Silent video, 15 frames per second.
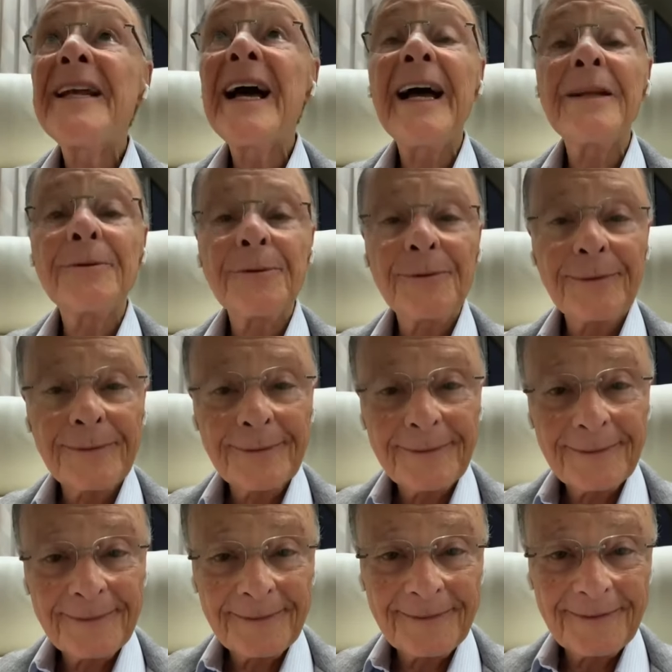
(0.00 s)
Jesus
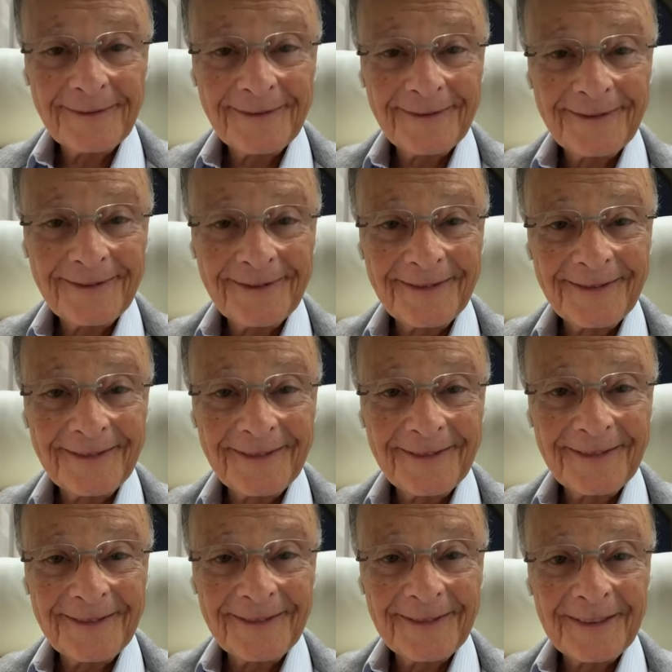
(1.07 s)
was marveled.
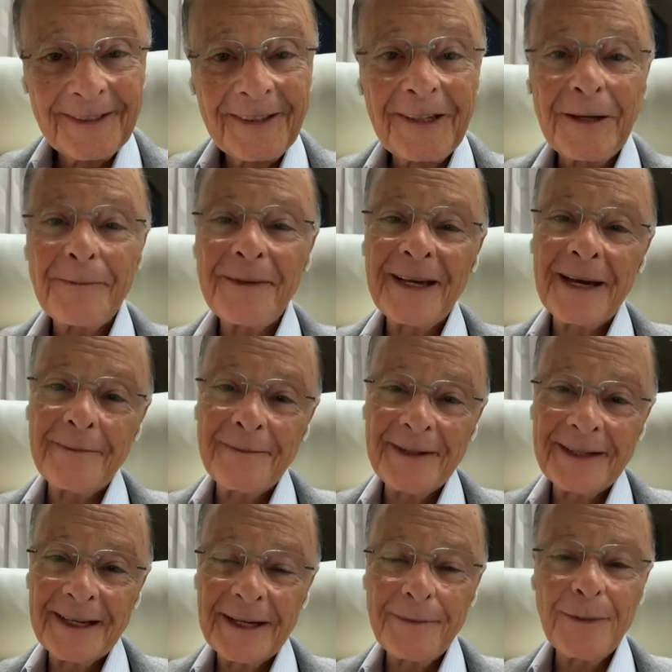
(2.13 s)

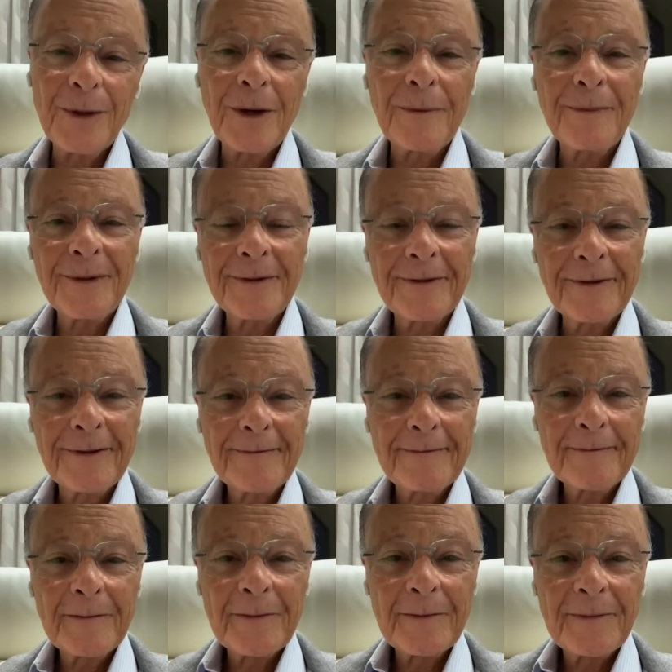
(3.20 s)
Oh, my
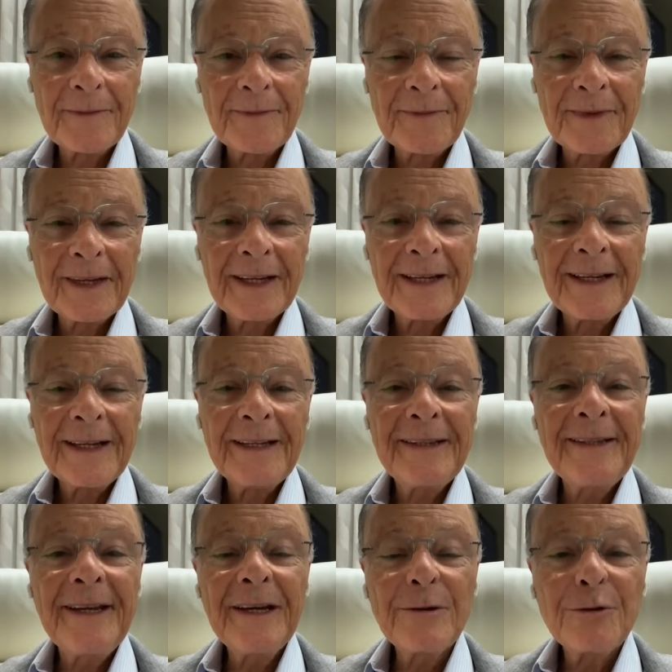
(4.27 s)
friend,
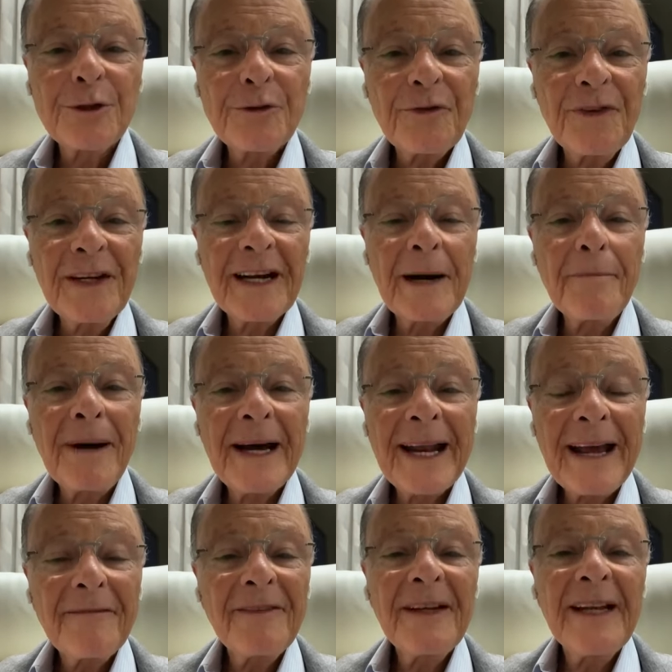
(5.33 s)
God
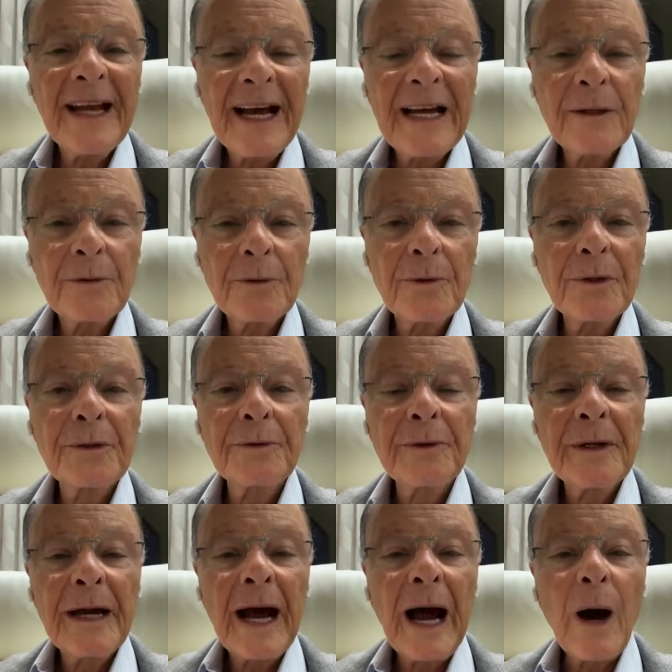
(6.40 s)
is marveled
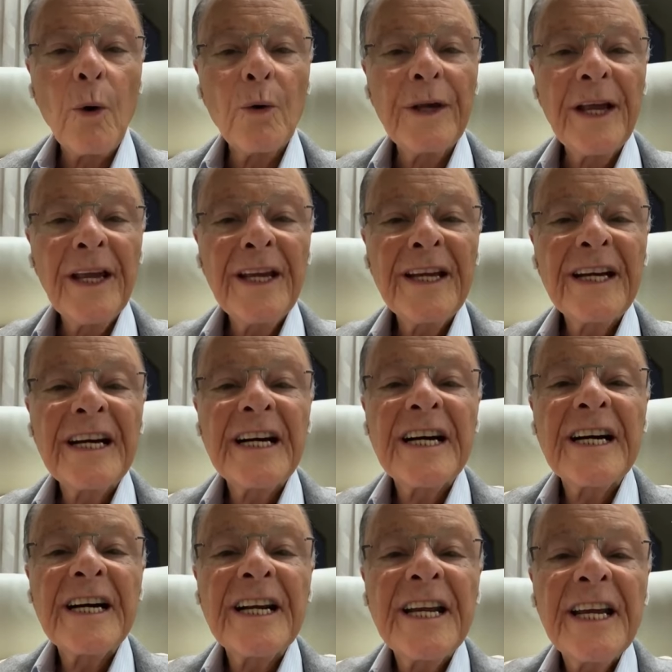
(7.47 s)
when
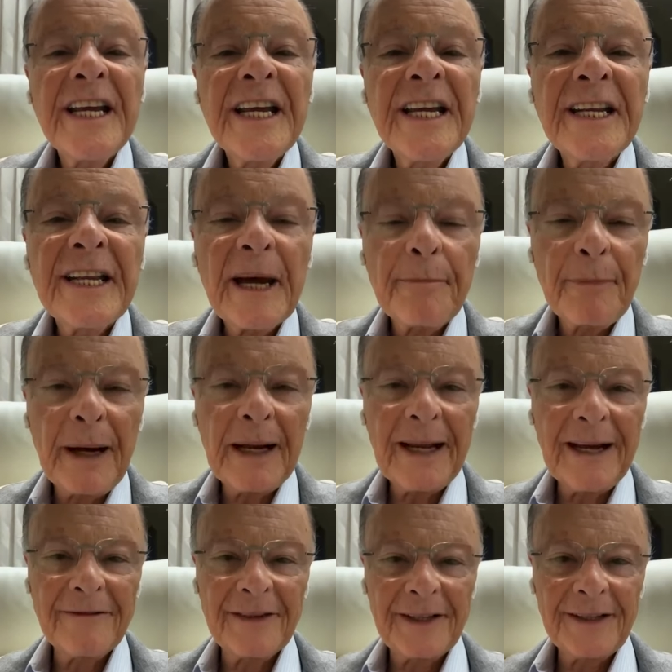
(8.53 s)
someone believes in
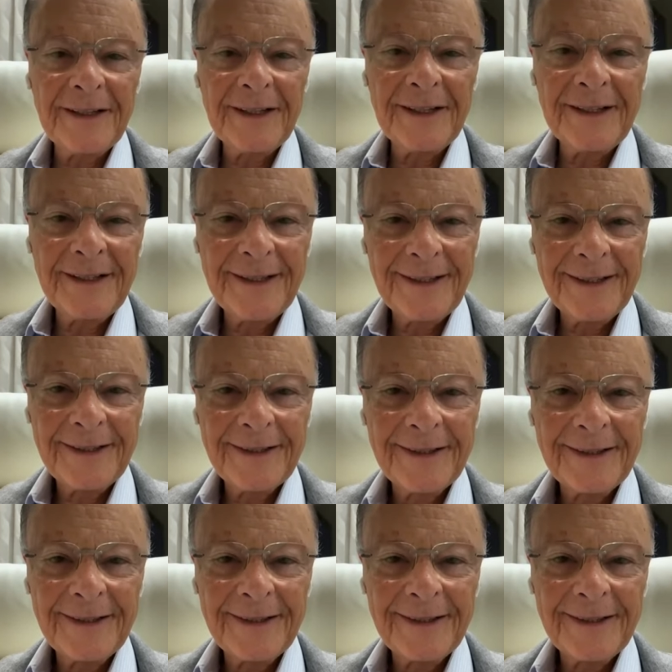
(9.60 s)
his word.